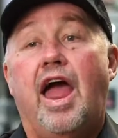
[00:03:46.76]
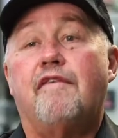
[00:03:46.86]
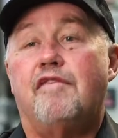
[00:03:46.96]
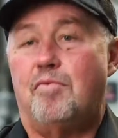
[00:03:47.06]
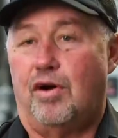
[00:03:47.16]

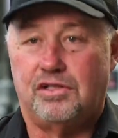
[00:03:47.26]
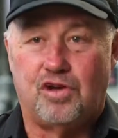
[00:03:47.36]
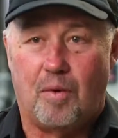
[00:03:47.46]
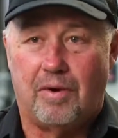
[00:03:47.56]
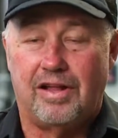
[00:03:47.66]
everybody's
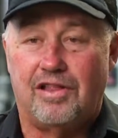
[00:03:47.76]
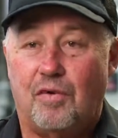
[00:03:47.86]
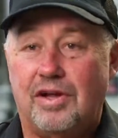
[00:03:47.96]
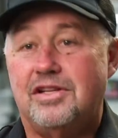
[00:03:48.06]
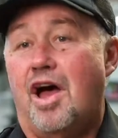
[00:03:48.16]
got one in.
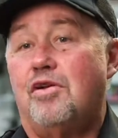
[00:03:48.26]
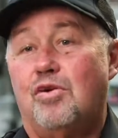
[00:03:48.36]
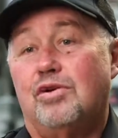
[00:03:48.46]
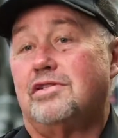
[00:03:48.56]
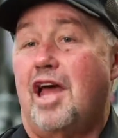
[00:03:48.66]
There is no
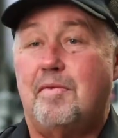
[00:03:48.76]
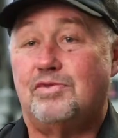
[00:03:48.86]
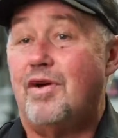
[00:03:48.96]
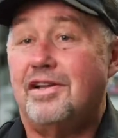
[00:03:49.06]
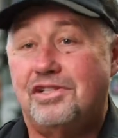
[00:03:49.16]
door
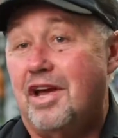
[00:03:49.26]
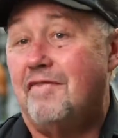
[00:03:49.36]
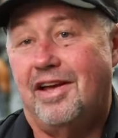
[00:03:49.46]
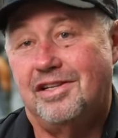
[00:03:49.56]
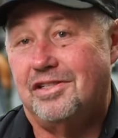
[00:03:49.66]
slammers running
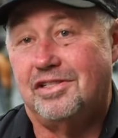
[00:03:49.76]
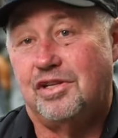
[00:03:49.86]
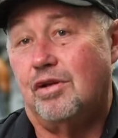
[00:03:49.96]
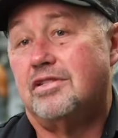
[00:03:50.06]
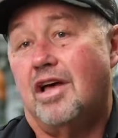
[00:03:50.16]
Chevy engines
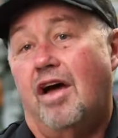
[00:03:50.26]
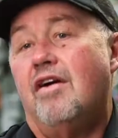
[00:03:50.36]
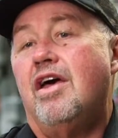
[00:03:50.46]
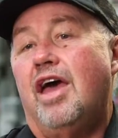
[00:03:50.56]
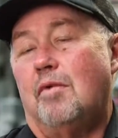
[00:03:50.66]
still, so
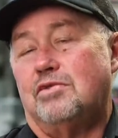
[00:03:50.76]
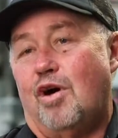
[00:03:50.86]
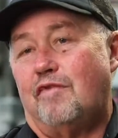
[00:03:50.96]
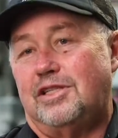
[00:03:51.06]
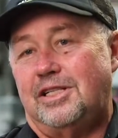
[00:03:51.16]
it was
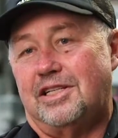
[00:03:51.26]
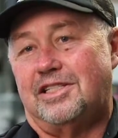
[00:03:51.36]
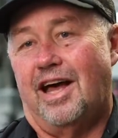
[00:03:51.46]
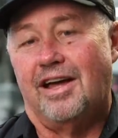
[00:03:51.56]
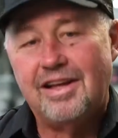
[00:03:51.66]
obviously
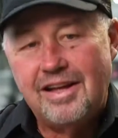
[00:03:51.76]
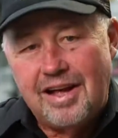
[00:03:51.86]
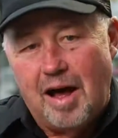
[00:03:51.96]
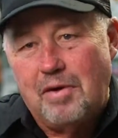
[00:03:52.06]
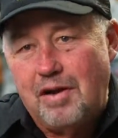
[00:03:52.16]
just a,
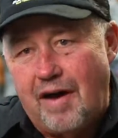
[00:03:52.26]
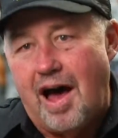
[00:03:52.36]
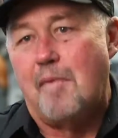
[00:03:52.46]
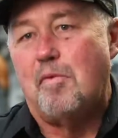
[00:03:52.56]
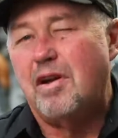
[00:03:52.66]
a bit of a
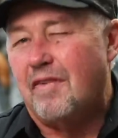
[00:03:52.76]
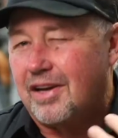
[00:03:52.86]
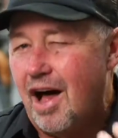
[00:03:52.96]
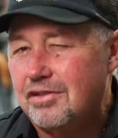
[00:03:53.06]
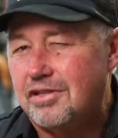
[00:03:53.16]
hump, a bit of a
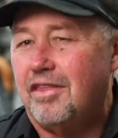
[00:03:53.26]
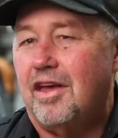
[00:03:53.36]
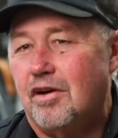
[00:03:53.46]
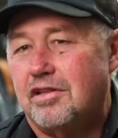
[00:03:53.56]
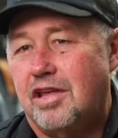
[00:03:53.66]
culture thing, I